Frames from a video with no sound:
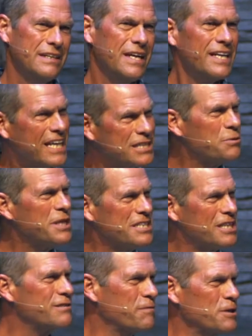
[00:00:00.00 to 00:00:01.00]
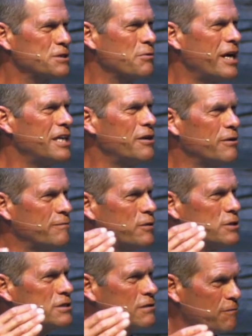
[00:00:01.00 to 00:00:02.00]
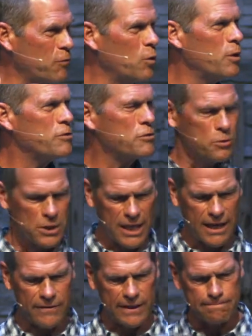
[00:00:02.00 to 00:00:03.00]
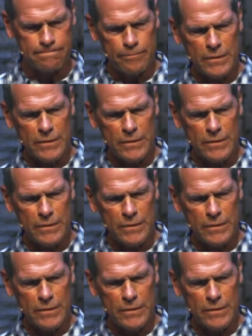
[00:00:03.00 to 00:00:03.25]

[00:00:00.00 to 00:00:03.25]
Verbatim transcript: And that's what he does for us right here in verses four through eleven.